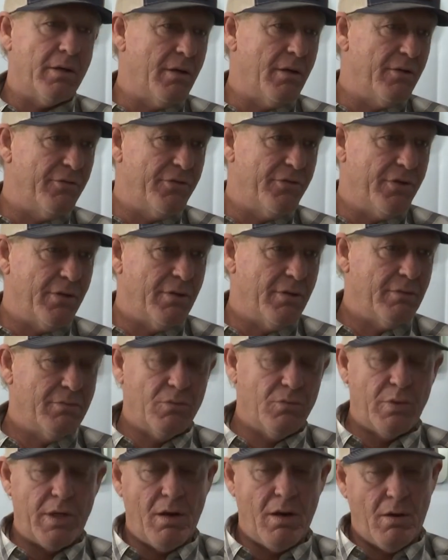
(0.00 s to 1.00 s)
enough dirt.
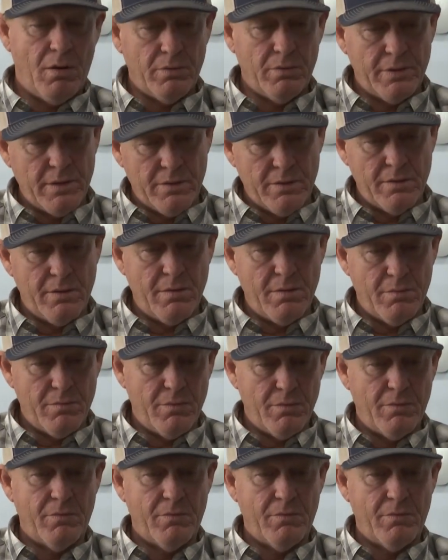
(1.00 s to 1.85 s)
We hauled in the